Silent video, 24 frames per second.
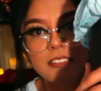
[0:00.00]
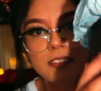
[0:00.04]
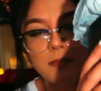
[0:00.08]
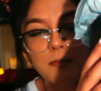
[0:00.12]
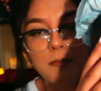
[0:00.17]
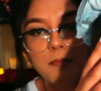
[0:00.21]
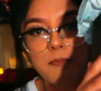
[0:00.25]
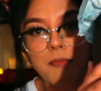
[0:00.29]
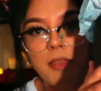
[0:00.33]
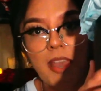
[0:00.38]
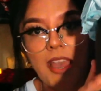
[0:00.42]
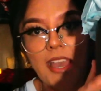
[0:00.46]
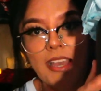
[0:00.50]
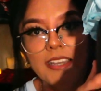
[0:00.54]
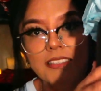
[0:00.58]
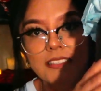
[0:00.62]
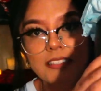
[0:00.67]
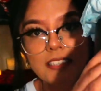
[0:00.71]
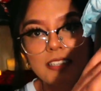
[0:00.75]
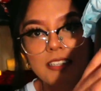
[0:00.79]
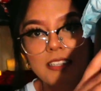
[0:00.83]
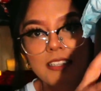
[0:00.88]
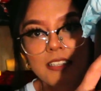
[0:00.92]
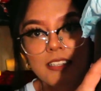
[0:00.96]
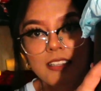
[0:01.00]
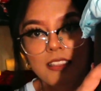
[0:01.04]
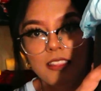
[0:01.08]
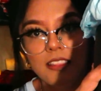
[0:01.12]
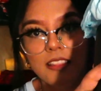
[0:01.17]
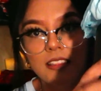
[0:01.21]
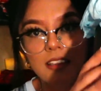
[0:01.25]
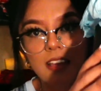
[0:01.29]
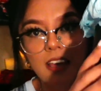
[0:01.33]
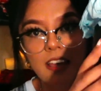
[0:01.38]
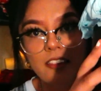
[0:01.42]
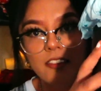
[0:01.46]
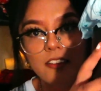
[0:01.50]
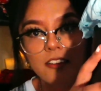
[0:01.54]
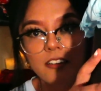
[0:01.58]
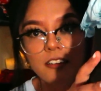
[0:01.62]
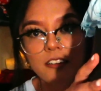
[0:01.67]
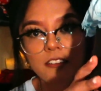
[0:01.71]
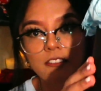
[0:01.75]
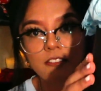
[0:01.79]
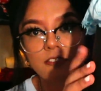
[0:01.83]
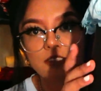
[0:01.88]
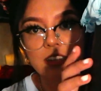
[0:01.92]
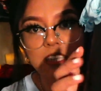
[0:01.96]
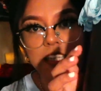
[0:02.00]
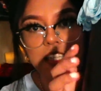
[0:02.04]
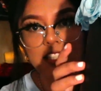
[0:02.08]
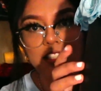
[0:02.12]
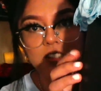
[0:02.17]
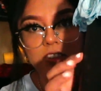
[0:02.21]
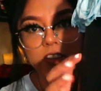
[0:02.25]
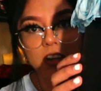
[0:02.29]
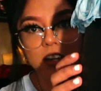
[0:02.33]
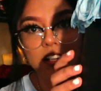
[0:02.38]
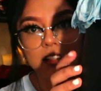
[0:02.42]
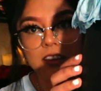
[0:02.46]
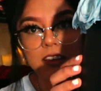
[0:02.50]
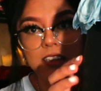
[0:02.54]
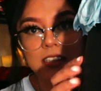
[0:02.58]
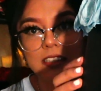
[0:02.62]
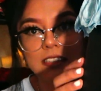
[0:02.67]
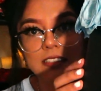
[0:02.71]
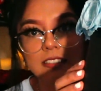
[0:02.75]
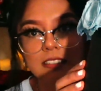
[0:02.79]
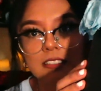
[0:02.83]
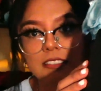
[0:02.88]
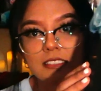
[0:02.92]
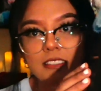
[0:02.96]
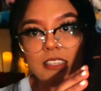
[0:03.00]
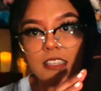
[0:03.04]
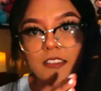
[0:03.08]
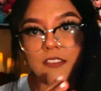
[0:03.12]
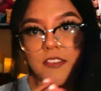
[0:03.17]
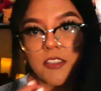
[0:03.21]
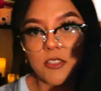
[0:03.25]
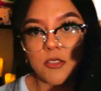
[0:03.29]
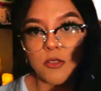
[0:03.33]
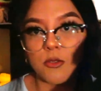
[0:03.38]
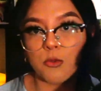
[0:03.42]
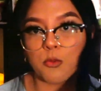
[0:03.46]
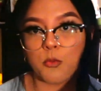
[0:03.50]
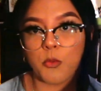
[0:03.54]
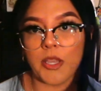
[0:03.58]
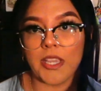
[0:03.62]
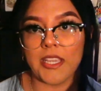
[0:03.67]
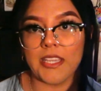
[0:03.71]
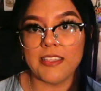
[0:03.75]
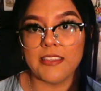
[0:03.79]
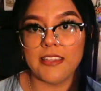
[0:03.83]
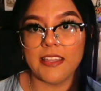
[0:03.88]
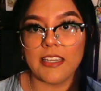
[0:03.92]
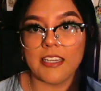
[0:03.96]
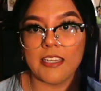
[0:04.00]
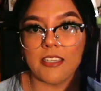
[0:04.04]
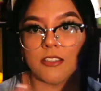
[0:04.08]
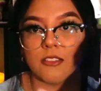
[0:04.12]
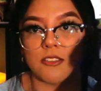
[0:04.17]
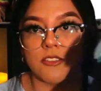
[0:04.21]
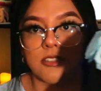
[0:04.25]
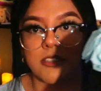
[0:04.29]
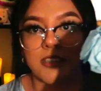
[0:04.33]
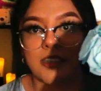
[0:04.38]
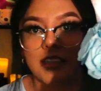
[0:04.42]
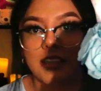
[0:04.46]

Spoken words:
matte leather finish on this instead of the suede that I usually